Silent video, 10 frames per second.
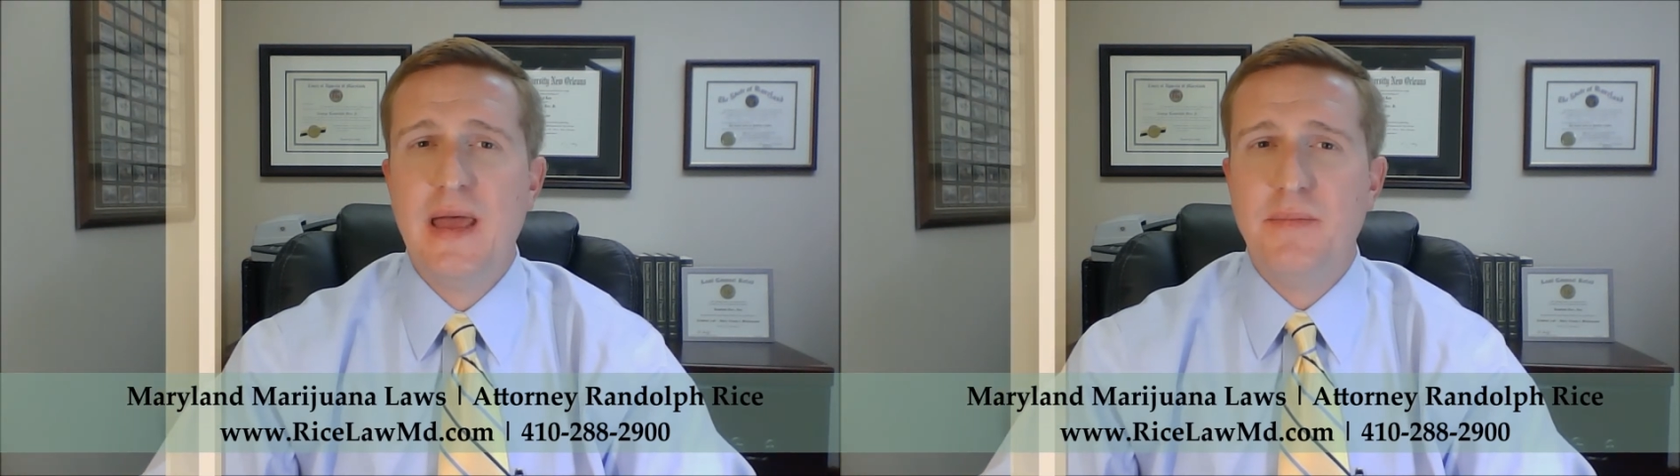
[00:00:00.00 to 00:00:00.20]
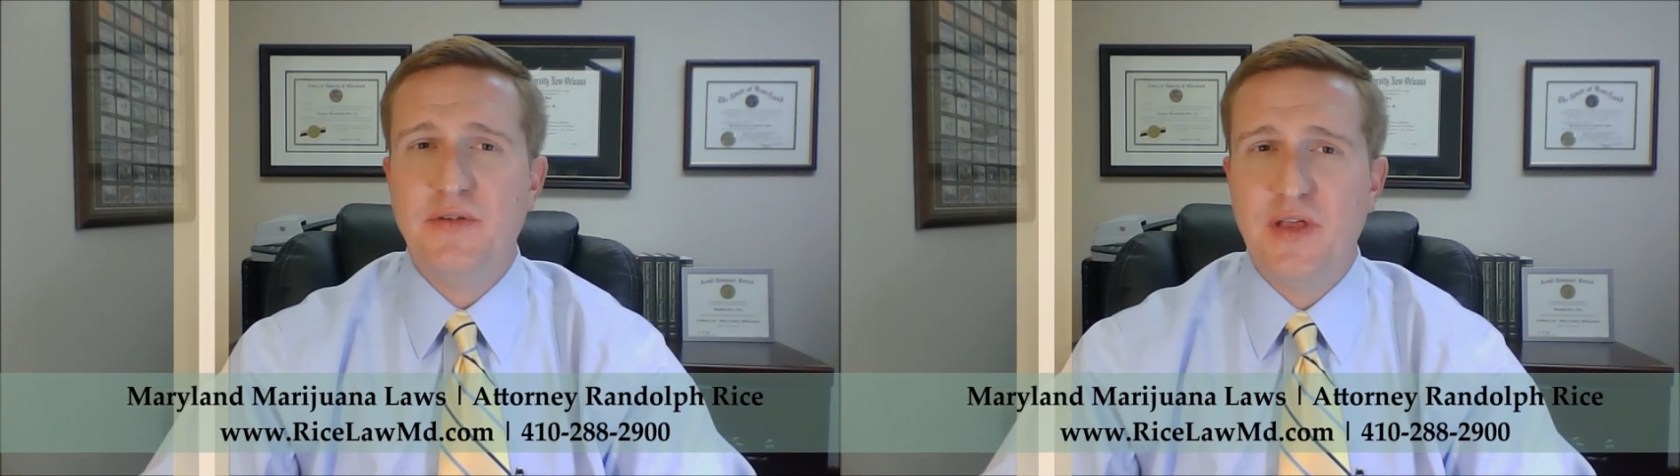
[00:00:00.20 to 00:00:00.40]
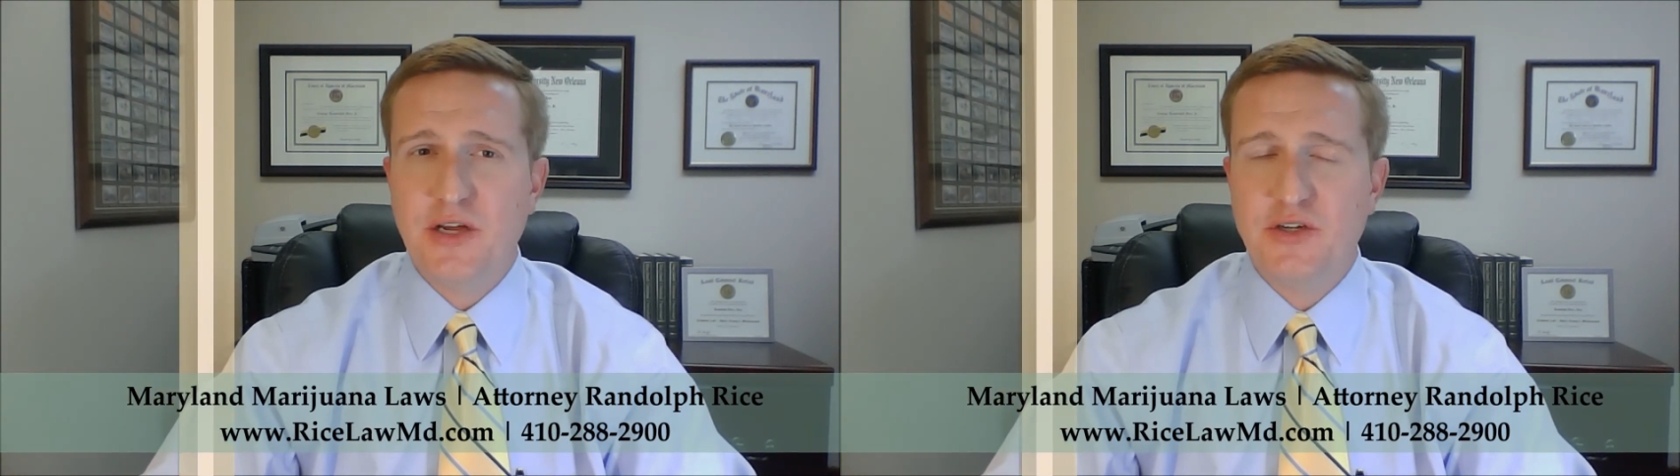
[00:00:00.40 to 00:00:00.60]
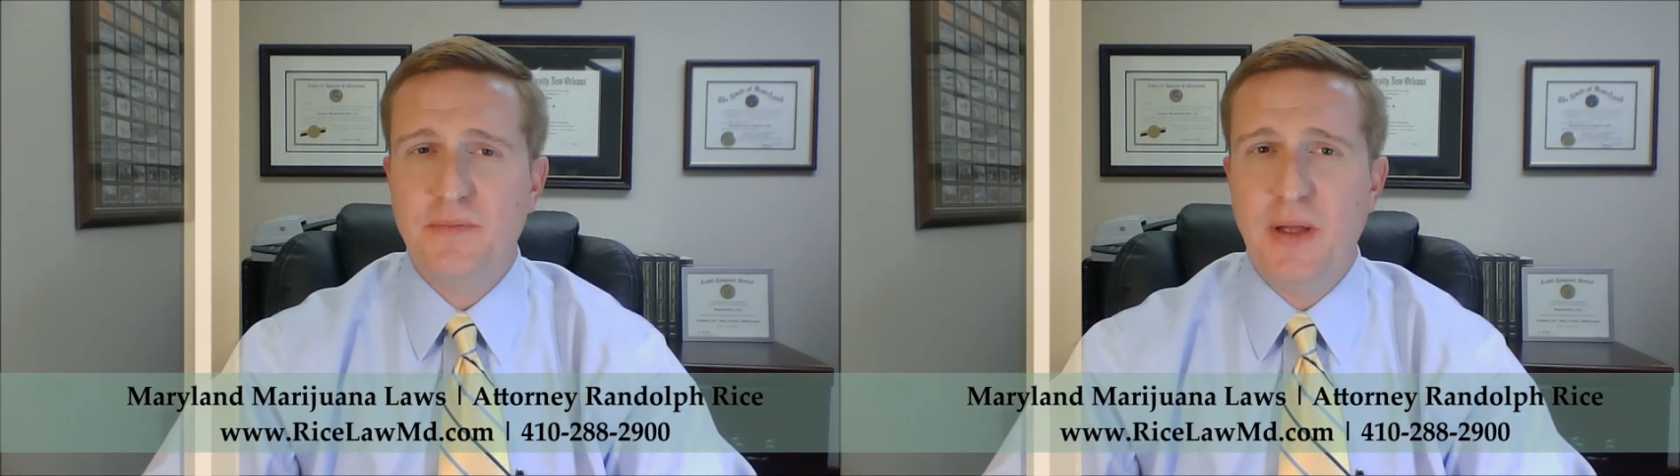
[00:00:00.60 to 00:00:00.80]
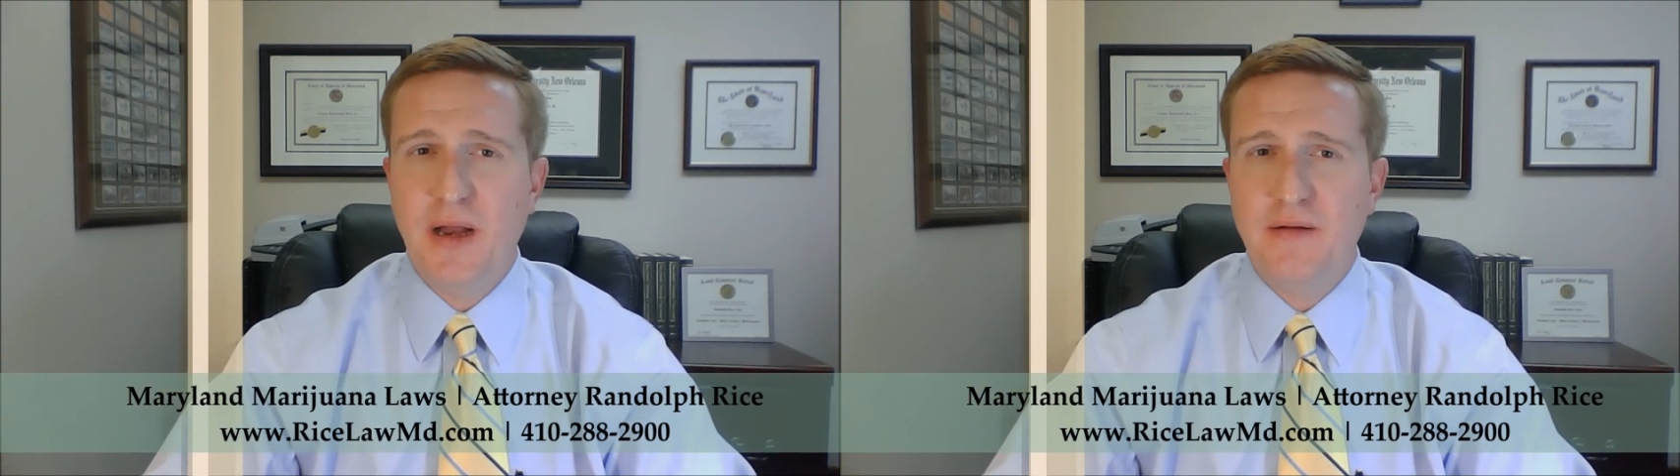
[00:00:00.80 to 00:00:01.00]
Possession
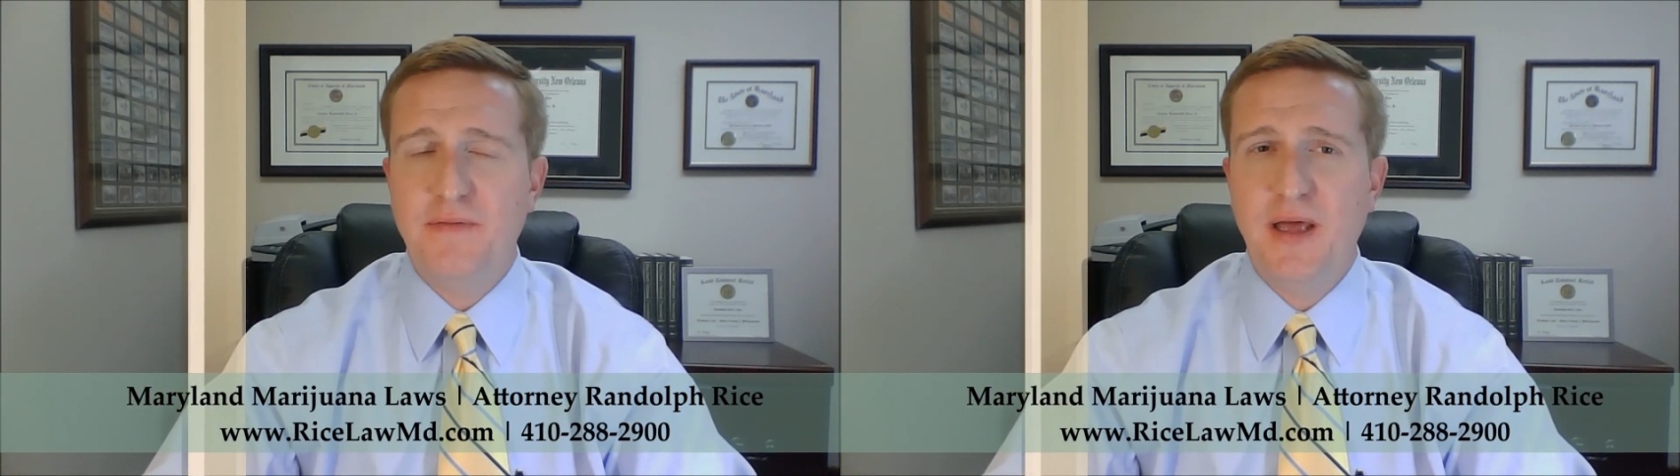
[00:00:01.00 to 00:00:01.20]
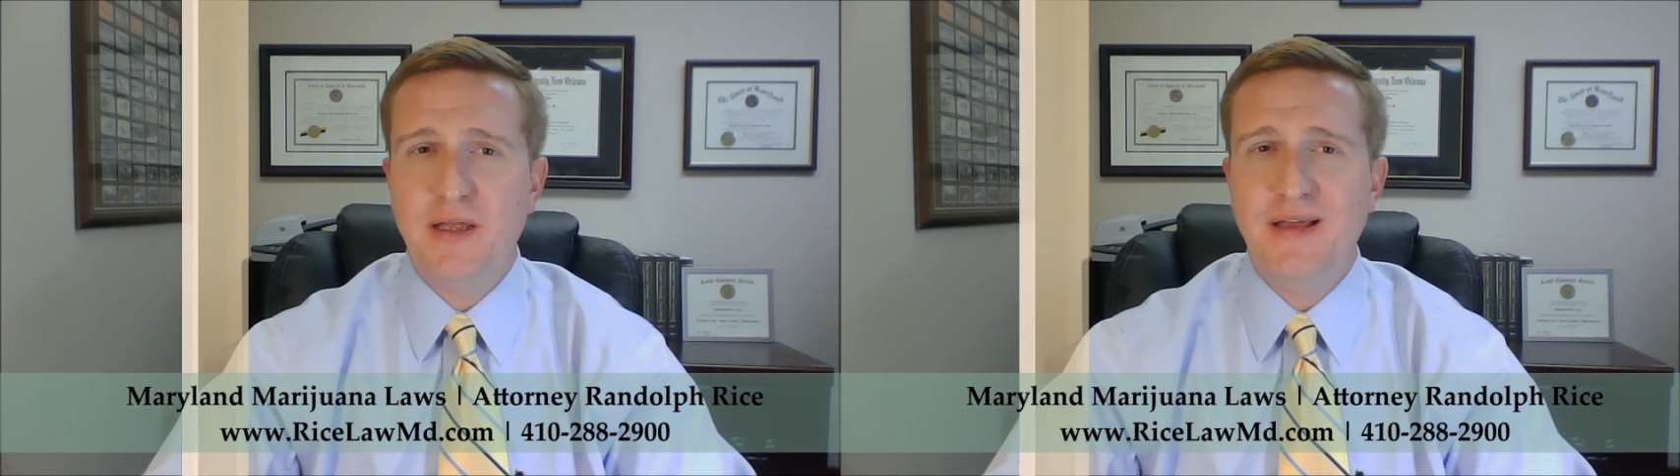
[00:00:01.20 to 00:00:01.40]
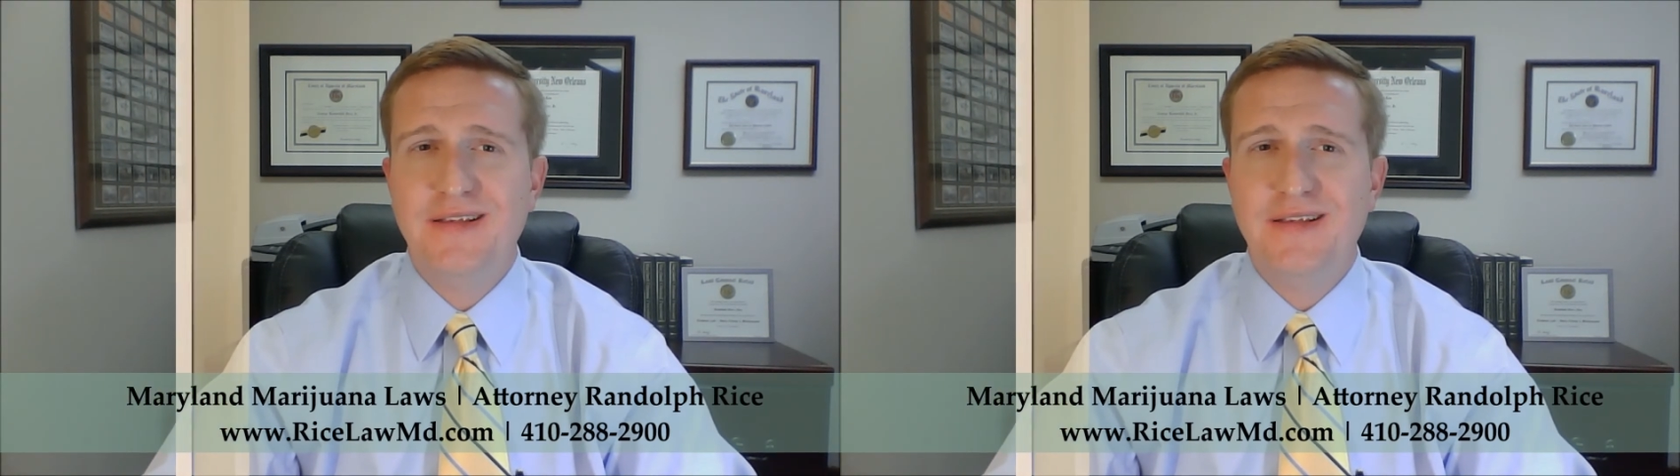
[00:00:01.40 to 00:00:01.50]
of paraphernalia